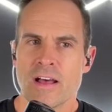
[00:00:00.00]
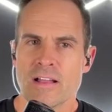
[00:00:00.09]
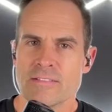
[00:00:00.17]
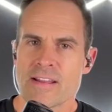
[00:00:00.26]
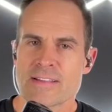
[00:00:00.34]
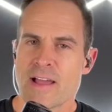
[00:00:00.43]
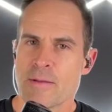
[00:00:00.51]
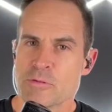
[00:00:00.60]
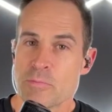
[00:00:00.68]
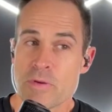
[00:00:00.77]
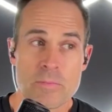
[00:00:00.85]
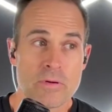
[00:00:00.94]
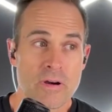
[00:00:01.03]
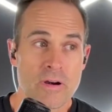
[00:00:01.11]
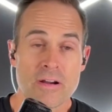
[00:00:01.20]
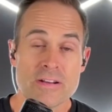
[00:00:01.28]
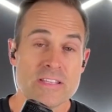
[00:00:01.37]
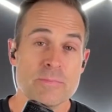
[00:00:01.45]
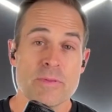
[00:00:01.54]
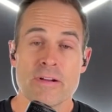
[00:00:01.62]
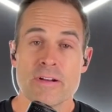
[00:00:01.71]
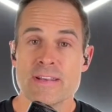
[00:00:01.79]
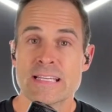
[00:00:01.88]
a lot of times when people are deep in
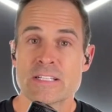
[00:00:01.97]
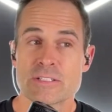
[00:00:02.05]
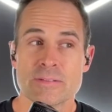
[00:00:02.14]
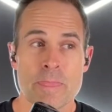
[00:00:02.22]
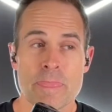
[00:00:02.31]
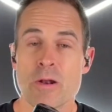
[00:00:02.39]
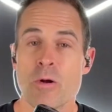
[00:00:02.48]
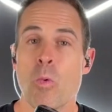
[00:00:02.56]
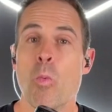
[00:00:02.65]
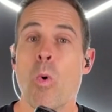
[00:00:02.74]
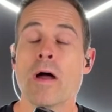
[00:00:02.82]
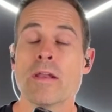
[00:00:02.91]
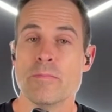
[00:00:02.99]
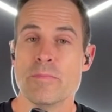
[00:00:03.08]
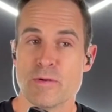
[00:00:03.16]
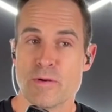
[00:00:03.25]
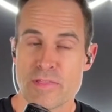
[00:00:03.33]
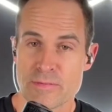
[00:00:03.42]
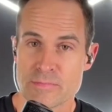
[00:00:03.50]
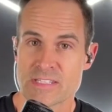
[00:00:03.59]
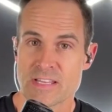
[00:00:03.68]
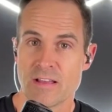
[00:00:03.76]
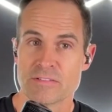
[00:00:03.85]
their addiction, they don't want to be with
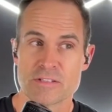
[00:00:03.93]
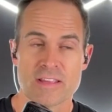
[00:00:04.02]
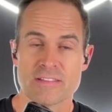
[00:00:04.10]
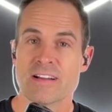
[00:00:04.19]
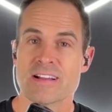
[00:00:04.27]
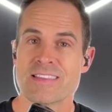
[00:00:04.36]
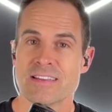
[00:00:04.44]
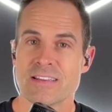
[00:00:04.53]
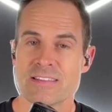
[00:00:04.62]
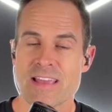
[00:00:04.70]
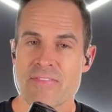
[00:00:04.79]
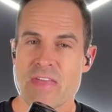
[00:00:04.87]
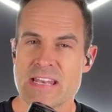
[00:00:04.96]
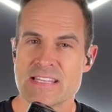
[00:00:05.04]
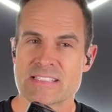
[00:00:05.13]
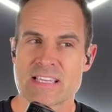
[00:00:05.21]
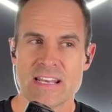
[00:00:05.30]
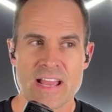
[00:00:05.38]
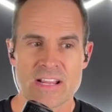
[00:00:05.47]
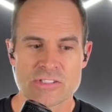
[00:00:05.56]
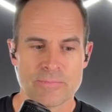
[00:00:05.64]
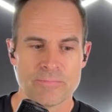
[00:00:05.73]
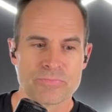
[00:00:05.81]
themselves. So they look to have that
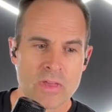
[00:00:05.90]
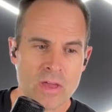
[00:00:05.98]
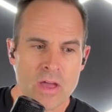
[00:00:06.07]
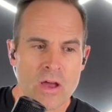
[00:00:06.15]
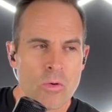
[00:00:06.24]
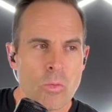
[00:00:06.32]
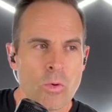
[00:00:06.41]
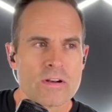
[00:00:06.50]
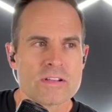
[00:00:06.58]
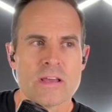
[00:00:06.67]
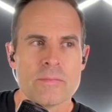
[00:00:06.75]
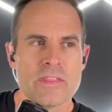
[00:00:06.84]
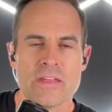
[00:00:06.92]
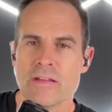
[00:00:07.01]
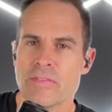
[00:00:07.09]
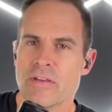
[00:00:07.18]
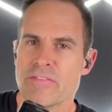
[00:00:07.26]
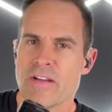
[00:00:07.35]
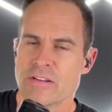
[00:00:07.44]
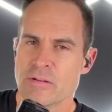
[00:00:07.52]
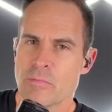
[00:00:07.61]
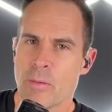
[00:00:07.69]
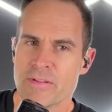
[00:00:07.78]
disconnection. What are some of the
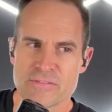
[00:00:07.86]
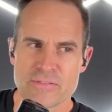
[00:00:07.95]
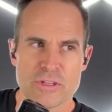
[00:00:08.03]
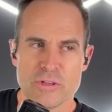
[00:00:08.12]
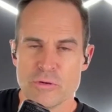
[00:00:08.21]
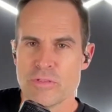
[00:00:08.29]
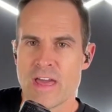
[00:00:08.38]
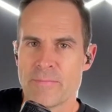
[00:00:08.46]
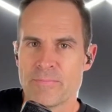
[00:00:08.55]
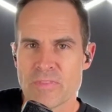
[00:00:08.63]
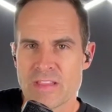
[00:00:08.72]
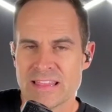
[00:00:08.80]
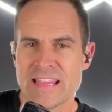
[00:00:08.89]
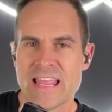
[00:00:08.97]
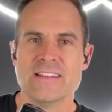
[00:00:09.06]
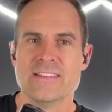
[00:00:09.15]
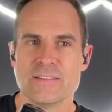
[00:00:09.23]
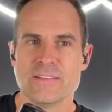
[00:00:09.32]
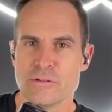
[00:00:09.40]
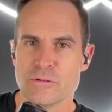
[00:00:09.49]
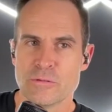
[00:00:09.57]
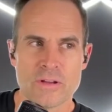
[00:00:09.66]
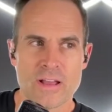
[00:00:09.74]
founding moments for you that led to
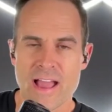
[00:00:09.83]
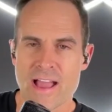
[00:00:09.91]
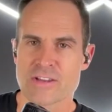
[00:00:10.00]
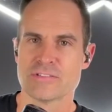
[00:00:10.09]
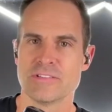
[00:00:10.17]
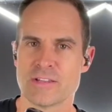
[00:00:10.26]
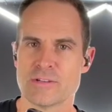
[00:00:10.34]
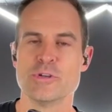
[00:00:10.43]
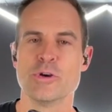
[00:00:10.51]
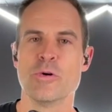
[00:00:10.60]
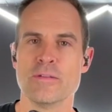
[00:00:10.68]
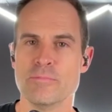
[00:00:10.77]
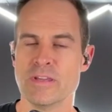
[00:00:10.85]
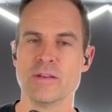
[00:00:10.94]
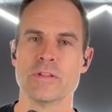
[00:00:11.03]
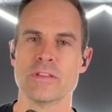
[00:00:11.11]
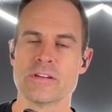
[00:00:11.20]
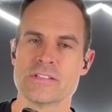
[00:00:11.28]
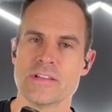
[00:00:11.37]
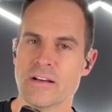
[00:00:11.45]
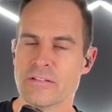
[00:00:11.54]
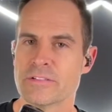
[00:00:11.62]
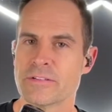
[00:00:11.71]
you actually enjoying being with
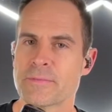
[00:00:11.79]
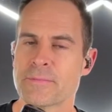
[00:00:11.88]
yourself?